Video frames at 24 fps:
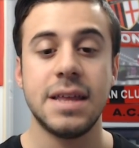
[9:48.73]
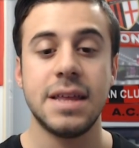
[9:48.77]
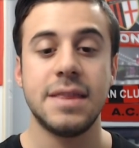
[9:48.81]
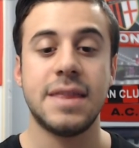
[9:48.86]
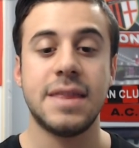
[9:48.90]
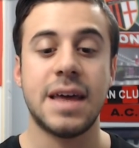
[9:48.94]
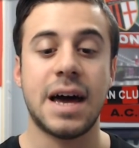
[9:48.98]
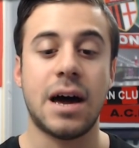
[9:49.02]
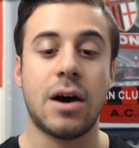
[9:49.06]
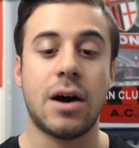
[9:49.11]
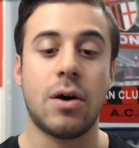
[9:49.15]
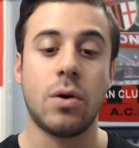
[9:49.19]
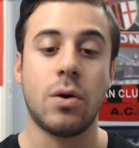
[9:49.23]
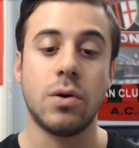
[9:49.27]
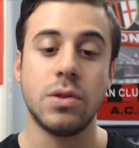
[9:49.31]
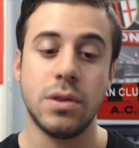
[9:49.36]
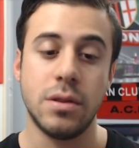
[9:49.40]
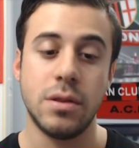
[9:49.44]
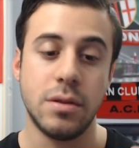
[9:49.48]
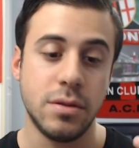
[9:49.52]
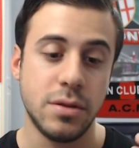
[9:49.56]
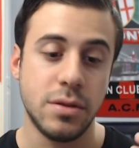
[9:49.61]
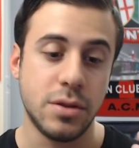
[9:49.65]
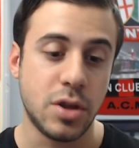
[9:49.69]
Now,
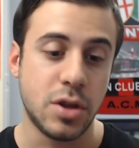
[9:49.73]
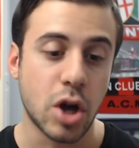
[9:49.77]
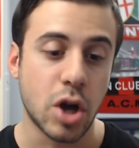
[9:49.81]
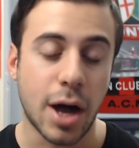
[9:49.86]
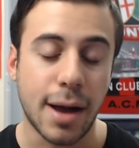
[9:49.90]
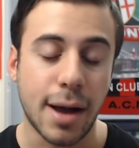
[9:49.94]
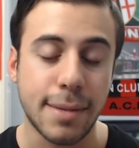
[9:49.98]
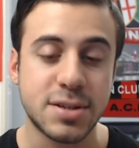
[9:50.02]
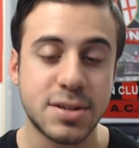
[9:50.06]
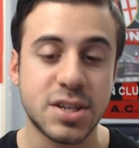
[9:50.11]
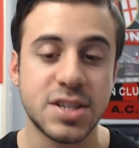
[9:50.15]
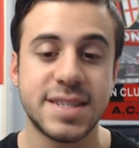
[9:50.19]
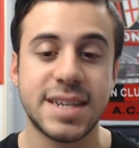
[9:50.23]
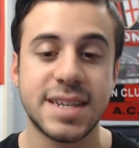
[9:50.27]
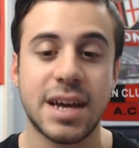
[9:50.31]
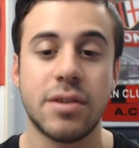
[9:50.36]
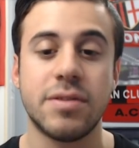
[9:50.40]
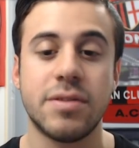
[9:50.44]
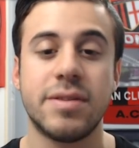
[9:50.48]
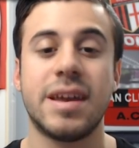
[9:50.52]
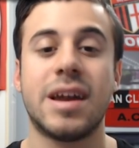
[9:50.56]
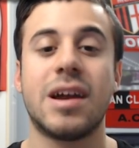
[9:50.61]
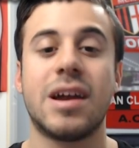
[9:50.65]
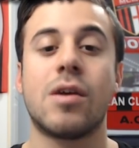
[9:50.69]
the options
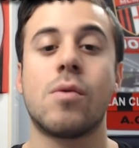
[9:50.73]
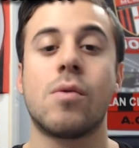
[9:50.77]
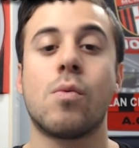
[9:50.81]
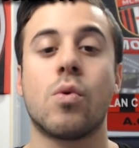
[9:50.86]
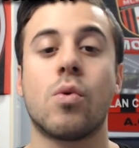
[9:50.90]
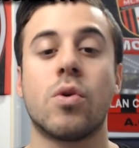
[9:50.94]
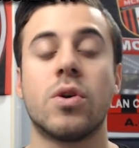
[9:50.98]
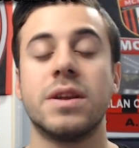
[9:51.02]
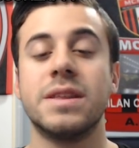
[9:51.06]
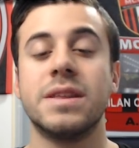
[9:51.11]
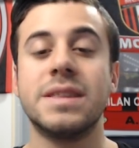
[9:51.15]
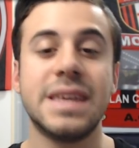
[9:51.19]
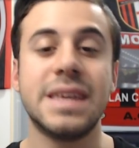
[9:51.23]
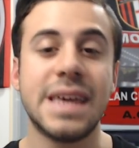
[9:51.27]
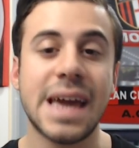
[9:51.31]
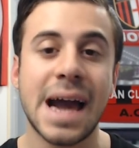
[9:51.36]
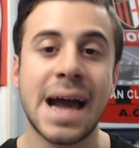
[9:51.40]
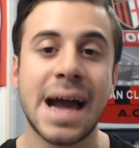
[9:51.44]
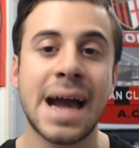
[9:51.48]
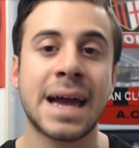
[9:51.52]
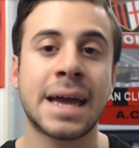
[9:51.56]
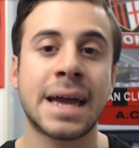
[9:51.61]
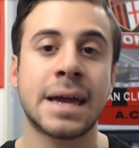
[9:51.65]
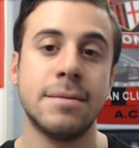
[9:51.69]
out there were
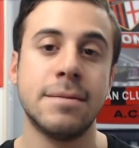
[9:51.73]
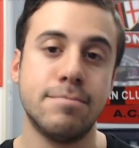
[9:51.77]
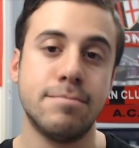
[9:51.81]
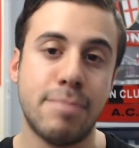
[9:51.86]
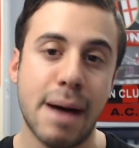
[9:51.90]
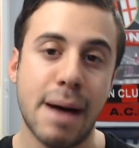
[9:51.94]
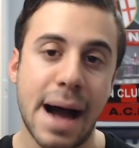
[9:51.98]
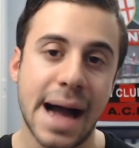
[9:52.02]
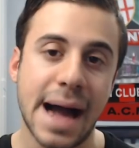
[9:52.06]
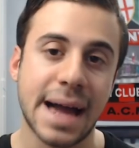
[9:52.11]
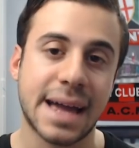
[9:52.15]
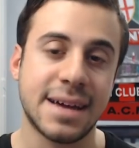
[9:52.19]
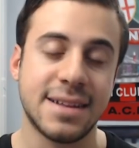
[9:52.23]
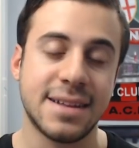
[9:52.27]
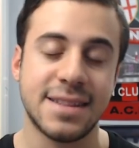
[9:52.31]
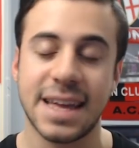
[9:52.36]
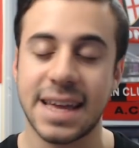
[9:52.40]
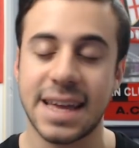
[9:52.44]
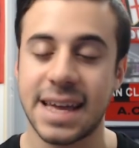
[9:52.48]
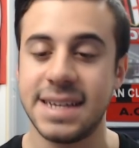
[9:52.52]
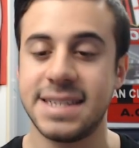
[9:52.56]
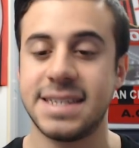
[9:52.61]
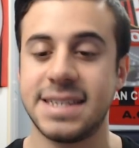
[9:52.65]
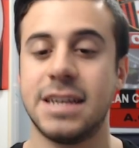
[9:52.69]
Niang, Bacca,
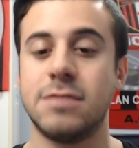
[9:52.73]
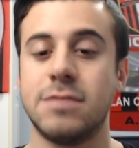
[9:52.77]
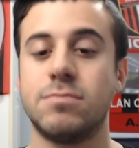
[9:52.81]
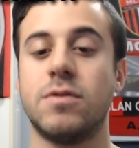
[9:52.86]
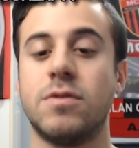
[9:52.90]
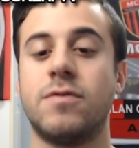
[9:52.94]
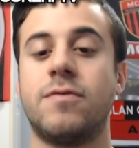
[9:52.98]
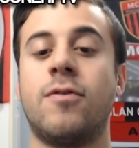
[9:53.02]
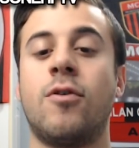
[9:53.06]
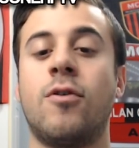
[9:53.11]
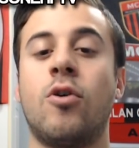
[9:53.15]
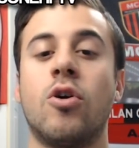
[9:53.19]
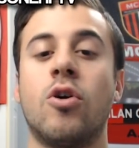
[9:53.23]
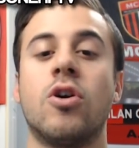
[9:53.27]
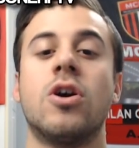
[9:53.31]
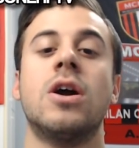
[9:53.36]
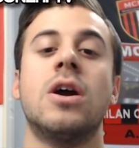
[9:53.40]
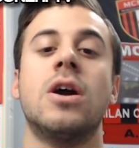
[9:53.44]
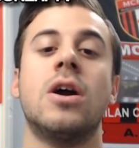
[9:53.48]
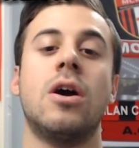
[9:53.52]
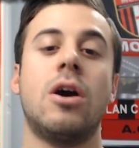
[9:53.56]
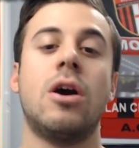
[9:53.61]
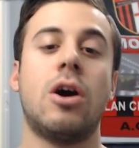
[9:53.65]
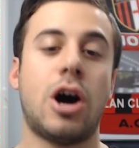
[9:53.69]
like I said before,
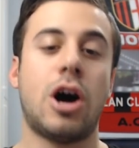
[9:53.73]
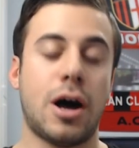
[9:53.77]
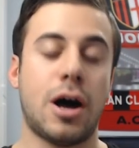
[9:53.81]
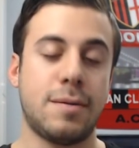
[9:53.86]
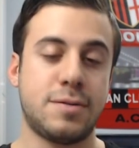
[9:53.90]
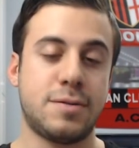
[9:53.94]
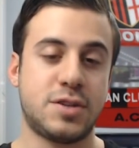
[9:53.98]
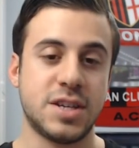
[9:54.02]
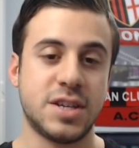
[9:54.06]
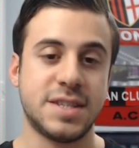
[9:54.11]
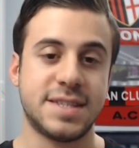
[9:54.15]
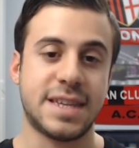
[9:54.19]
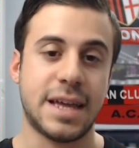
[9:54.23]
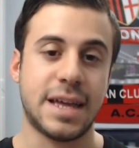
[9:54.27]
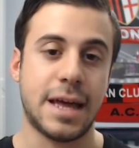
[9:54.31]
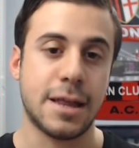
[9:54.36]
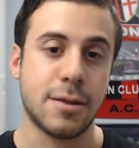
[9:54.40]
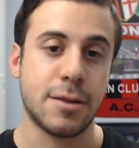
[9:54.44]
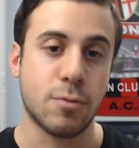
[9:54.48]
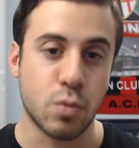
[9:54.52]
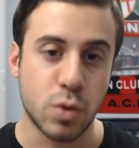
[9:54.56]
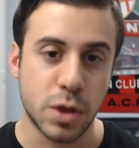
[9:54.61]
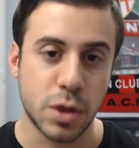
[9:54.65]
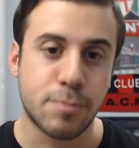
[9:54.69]
options
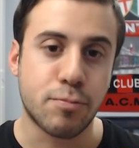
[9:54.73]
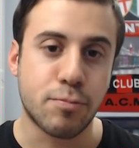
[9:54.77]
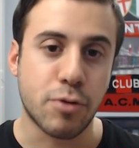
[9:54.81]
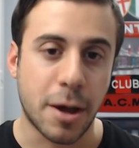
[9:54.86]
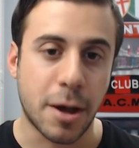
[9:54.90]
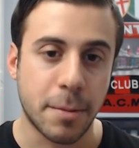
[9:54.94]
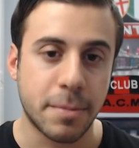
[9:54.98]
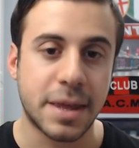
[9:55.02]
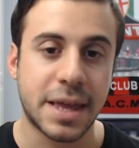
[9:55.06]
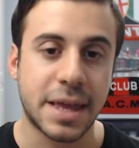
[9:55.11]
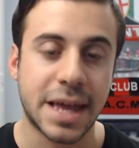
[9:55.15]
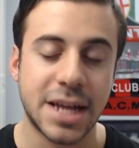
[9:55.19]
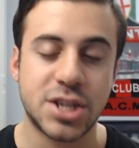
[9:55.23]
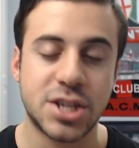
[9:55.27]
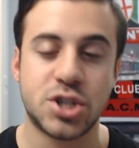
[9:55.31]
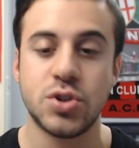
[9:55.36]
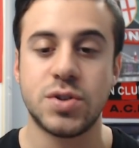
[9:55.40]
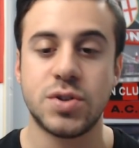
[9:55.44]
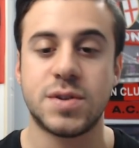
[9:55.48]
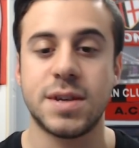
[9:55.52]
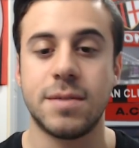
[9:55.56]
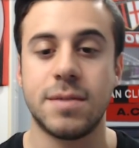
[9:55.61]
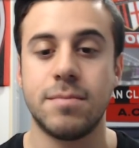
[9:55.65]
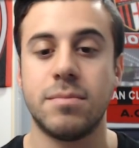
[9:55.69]
that would probably get
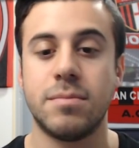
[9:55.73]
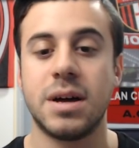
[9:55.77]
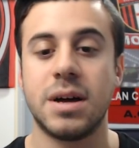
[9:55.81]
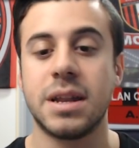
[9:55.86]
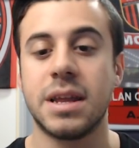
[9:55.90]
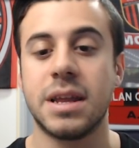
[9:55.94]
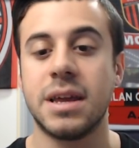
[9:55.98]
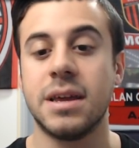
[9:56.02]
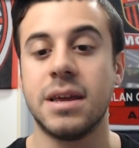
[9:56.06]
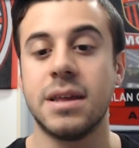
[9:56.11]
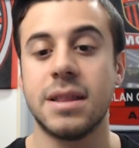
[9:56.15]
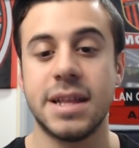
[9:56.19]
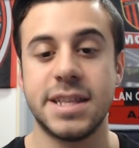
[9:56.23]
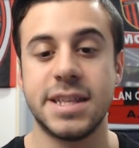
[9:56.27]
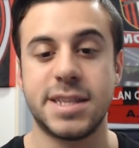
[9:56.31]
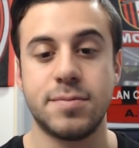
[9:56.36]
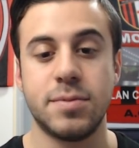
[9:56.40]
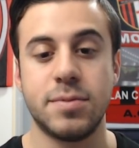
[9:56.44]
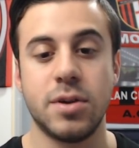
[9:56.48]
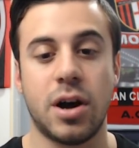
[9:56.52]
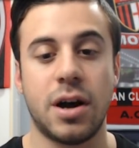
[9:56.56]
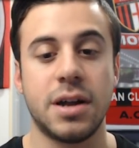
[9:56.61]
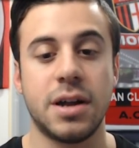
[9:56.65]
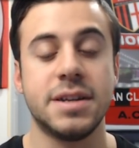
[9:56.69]
you some money, let's
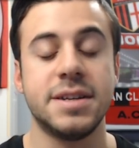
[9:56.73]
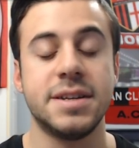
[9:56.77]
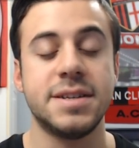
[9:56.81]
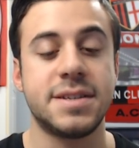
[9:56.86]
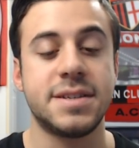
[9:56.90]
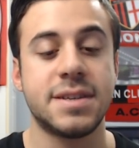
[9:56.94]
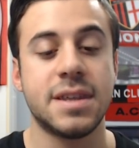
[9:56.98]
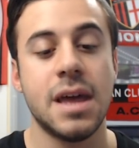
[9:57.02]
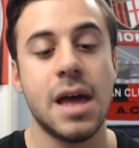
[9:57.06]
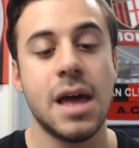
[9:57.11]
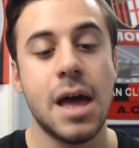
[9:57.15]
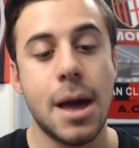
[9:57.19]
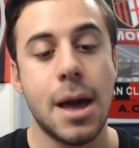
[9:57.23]
be honest.